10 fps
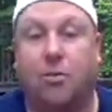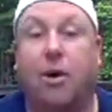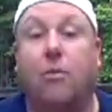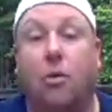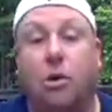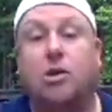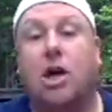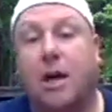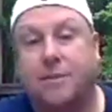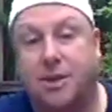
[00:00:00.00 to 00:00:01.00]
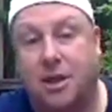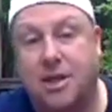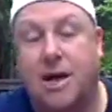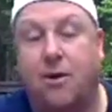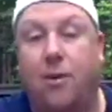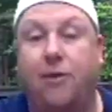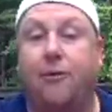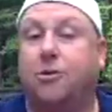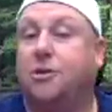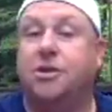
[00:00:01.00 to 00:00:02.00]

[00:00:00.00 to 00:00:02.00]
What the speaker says: to bring more jobs to the town of Wake Forest,